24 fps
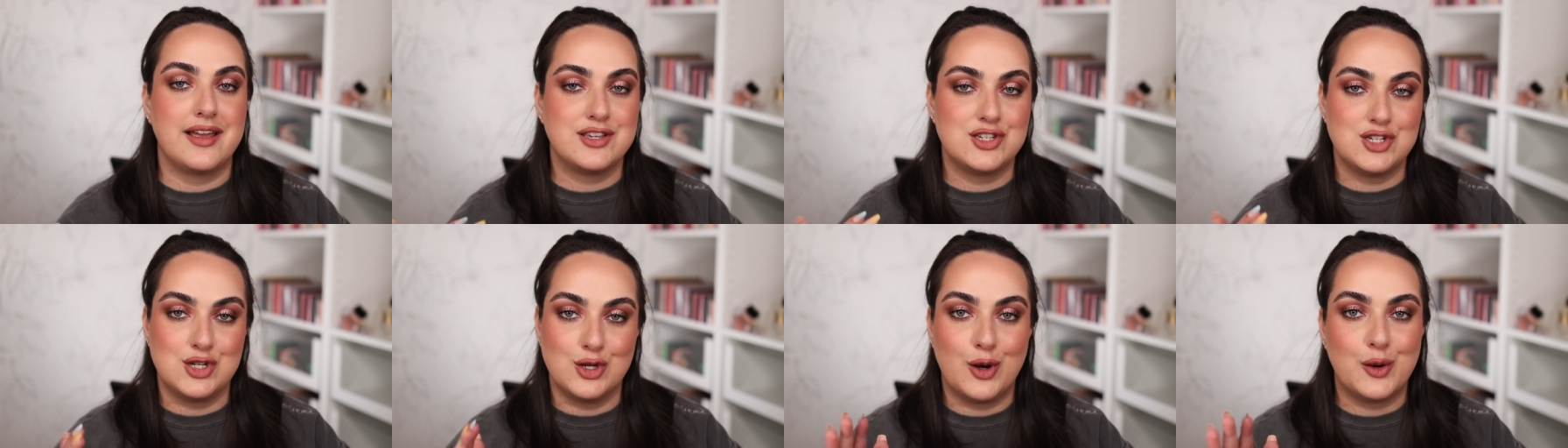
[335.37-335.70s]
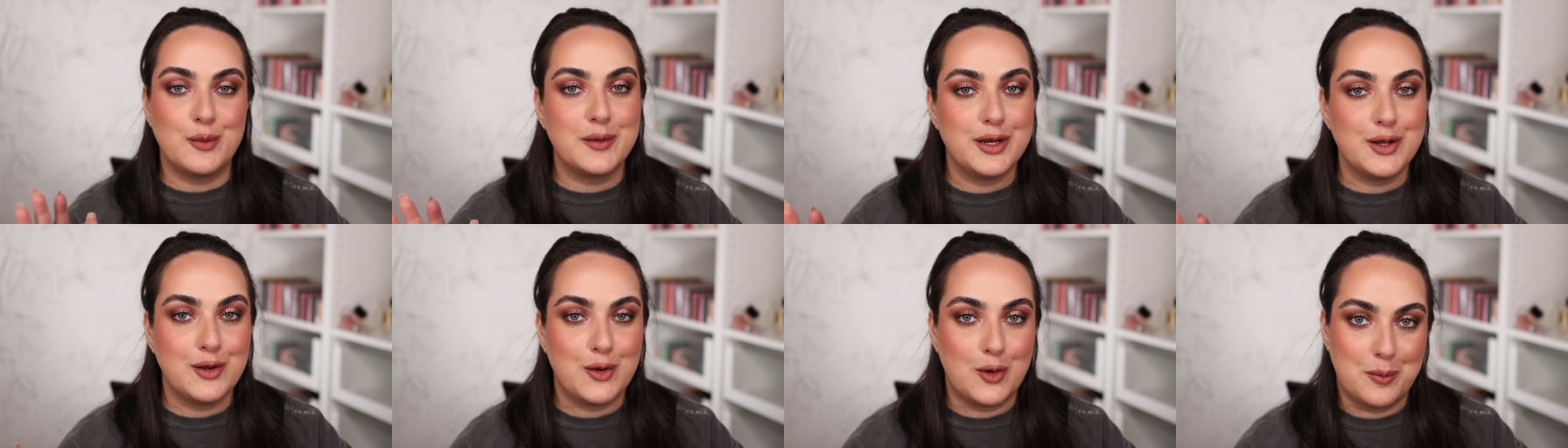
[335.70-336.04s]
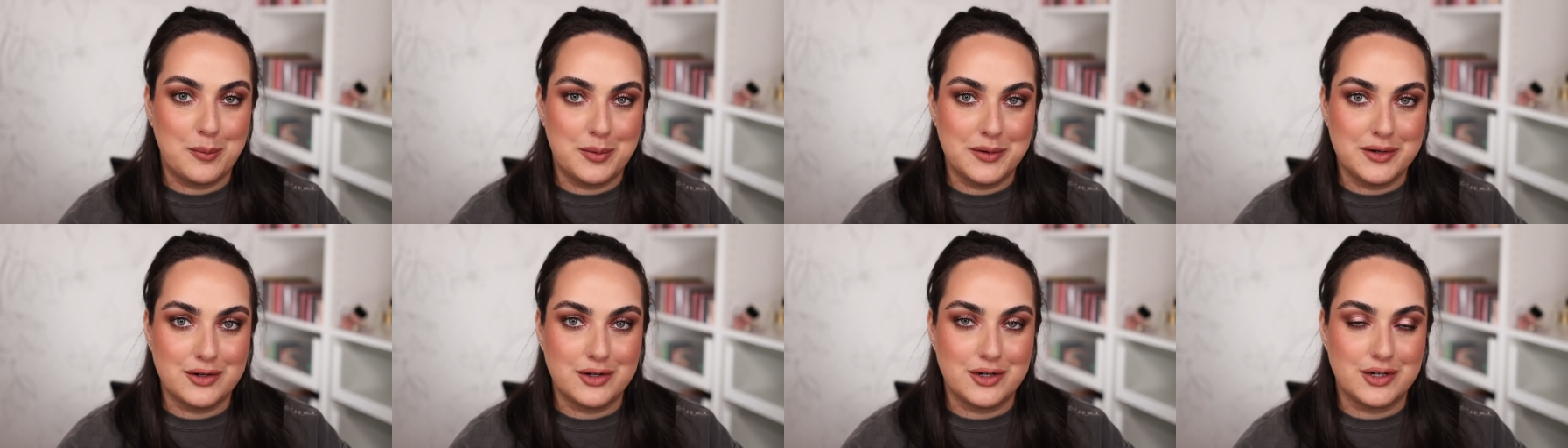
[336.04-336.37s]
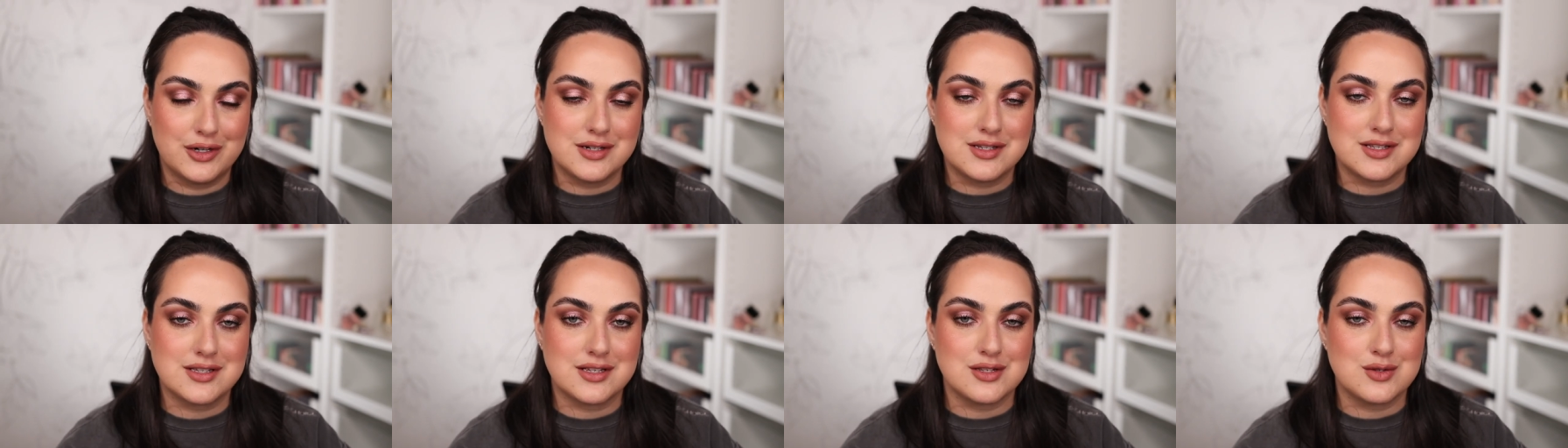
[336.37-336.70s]
she already opened
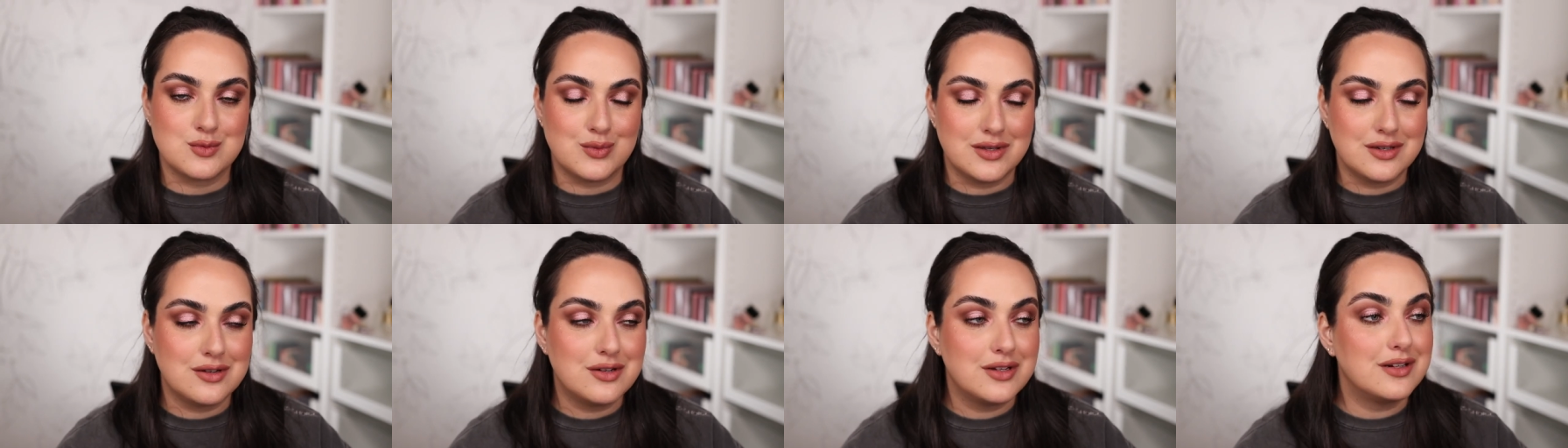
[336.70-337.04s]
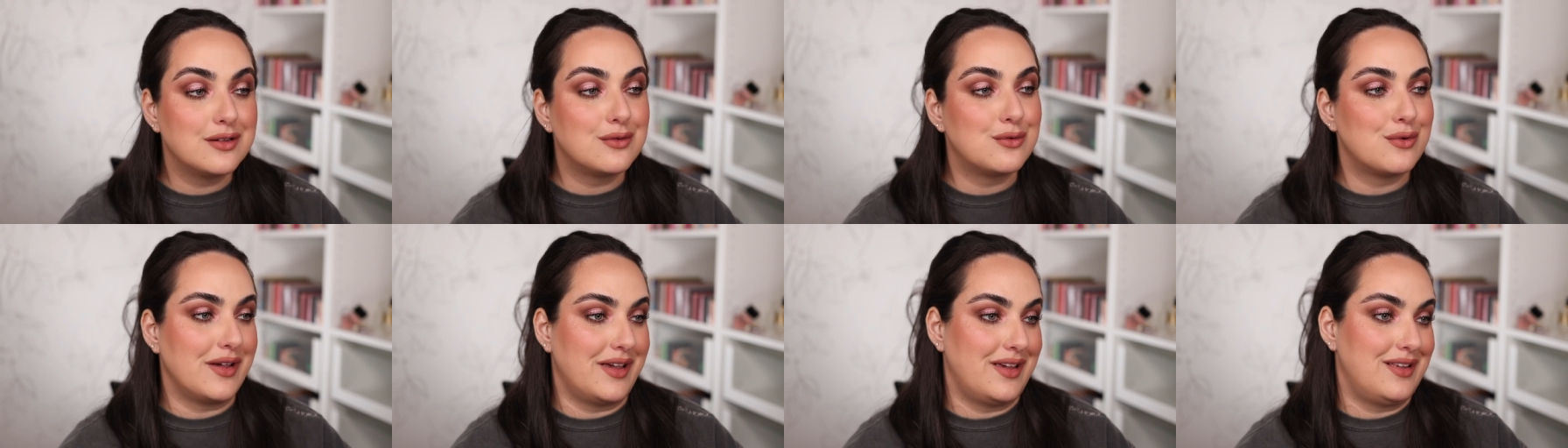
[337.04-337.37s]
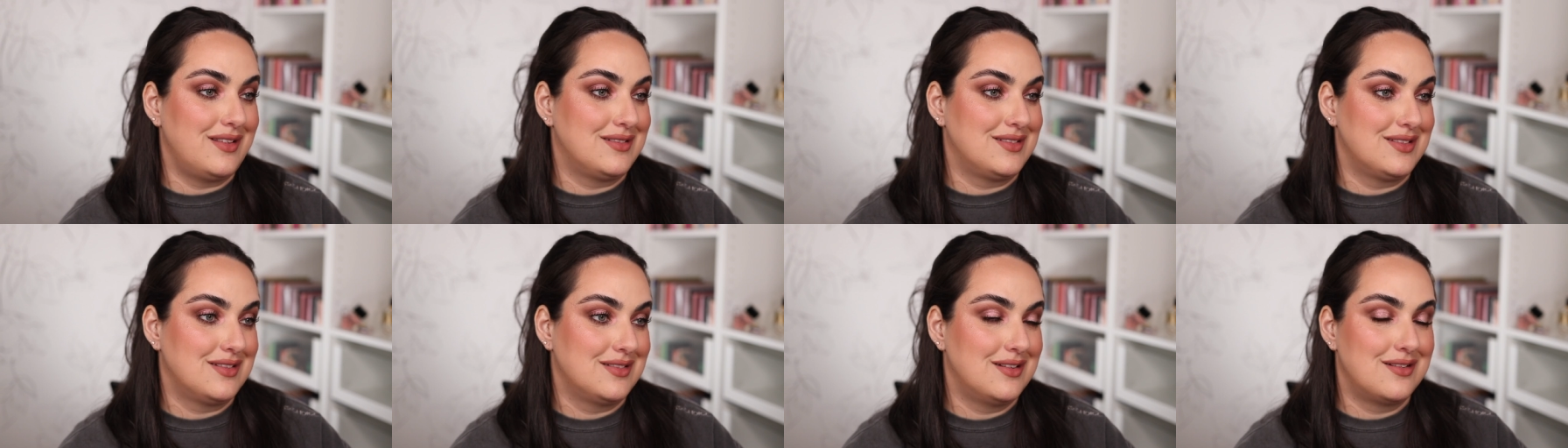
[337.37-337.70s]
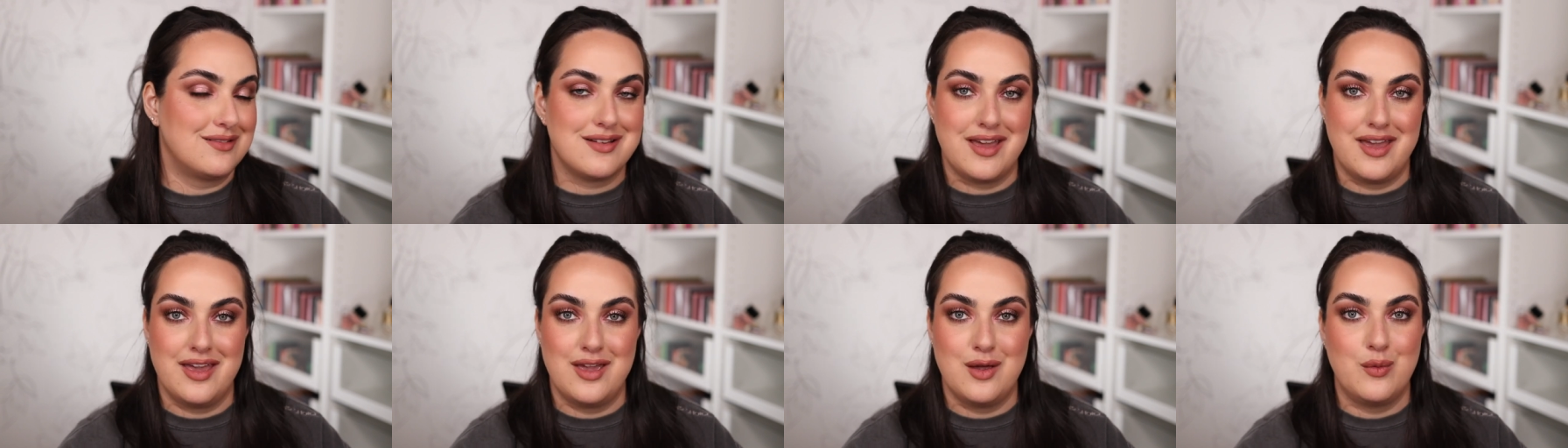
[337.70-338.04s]
hers because we couldn't wait,
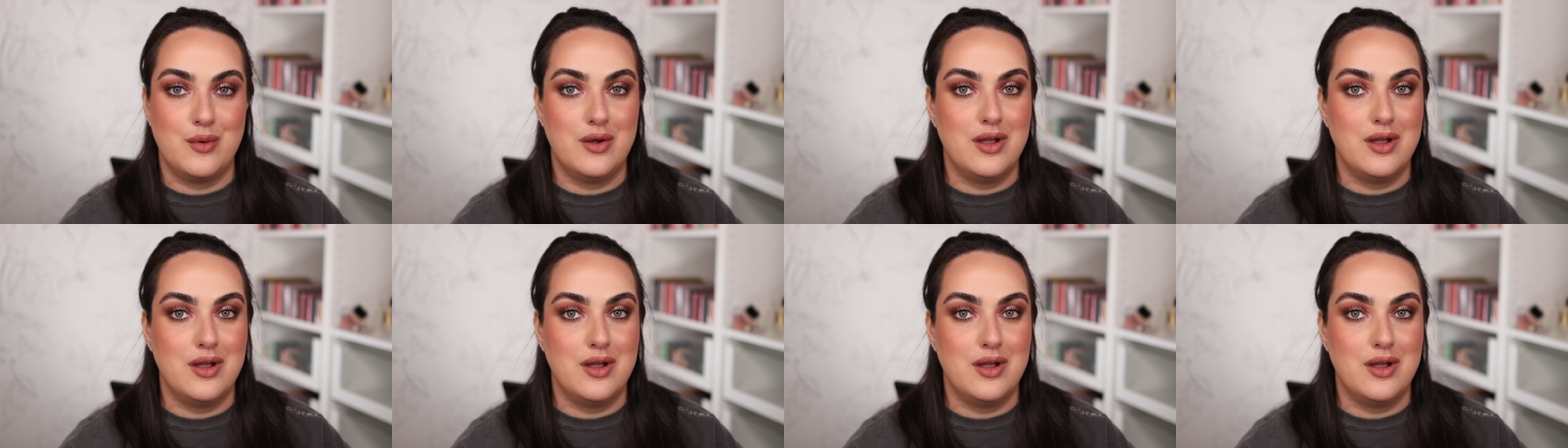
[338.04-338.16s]
okay?